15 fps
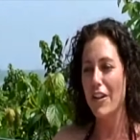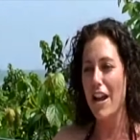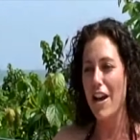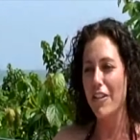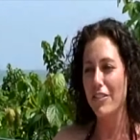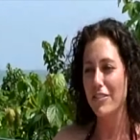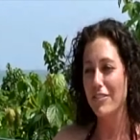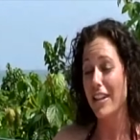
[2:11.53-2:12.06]
it
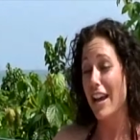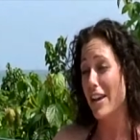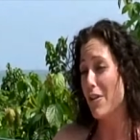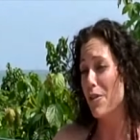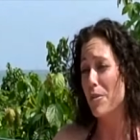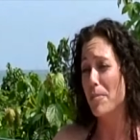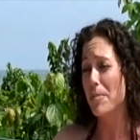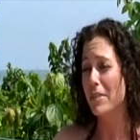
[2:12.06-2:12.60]
out, I
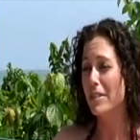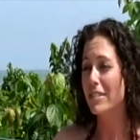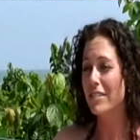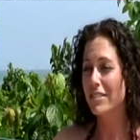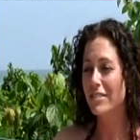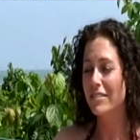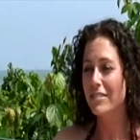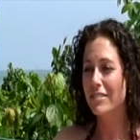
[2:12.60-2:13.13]
hope.
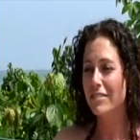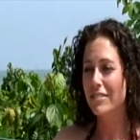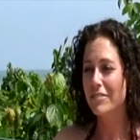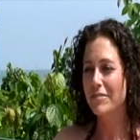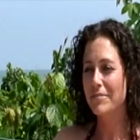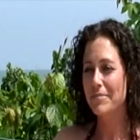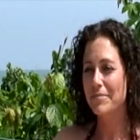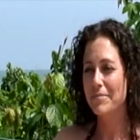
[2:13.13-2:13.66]
Okay.
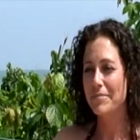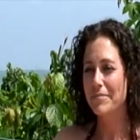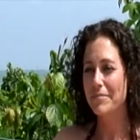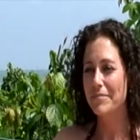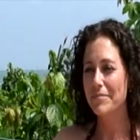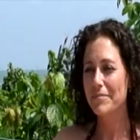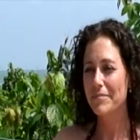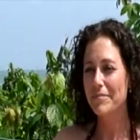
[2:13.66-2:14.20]
Is there
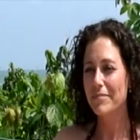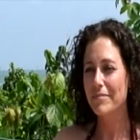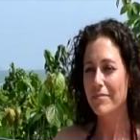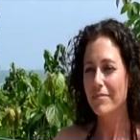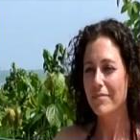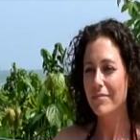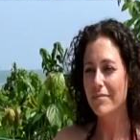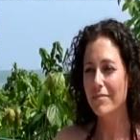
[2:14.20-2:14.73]
a moral
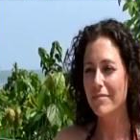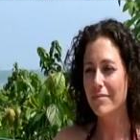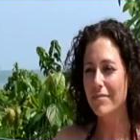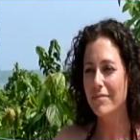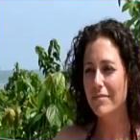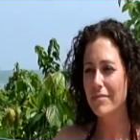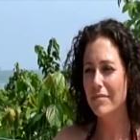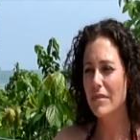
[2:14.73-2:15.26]
line
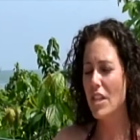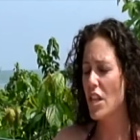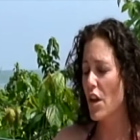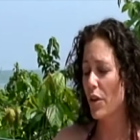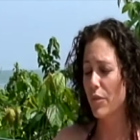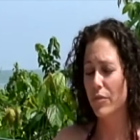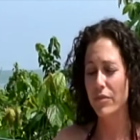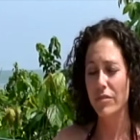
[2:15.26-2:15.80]
you won't
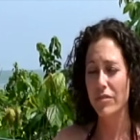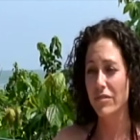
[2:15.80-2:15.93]
cross? No,